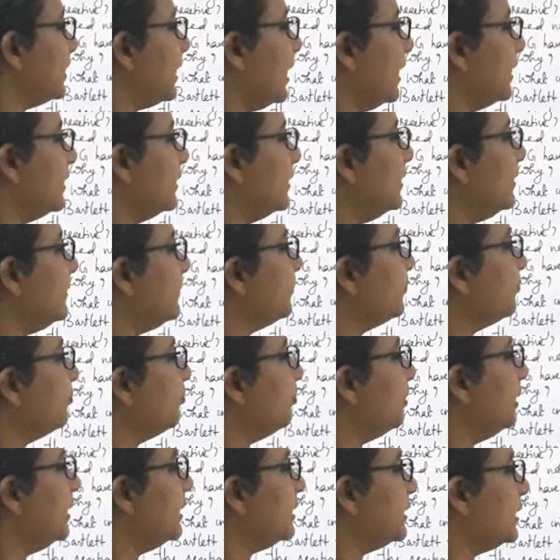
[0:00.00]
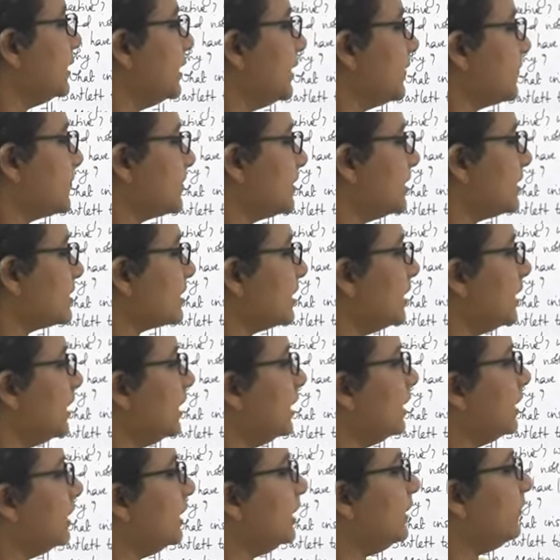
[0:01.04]
and PTF6.
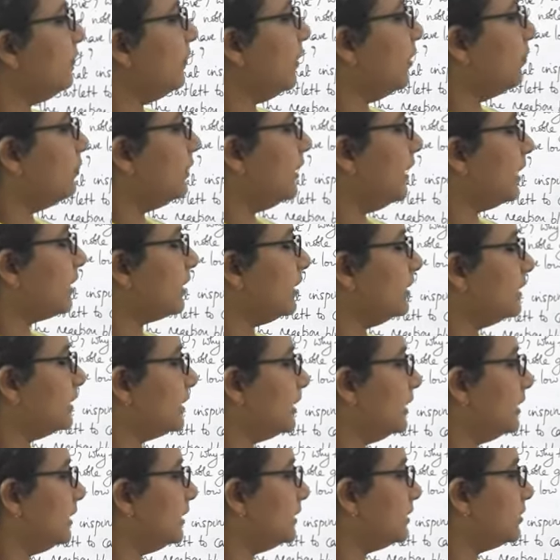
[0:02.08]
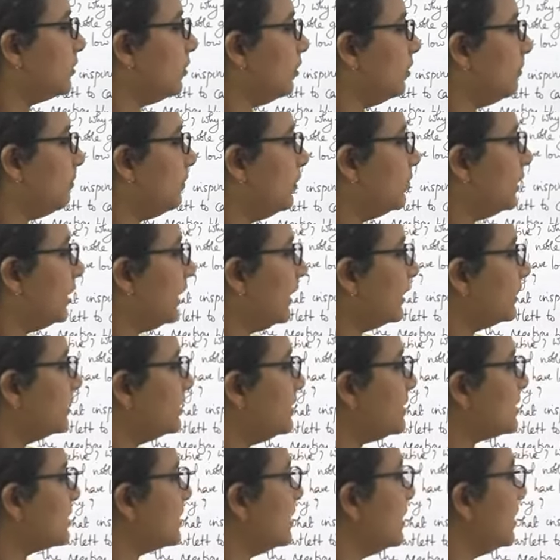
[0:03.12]
He found a red colored compound like this.